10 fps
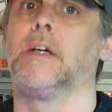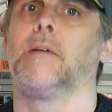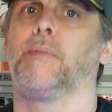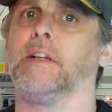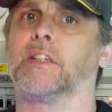
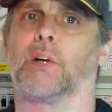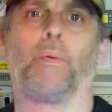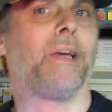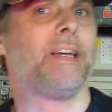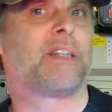but it's
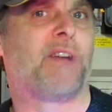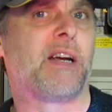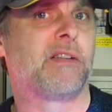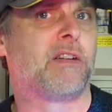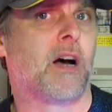squeaky
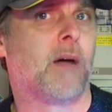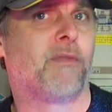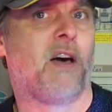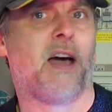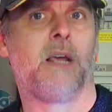sphincter time
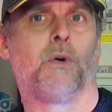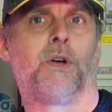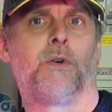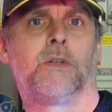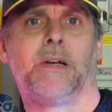for anyone
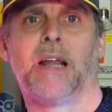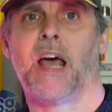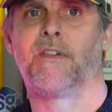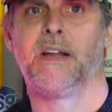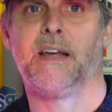who has been
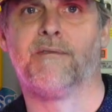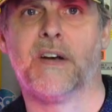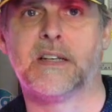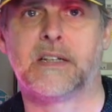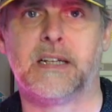heavily
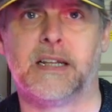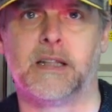invested in the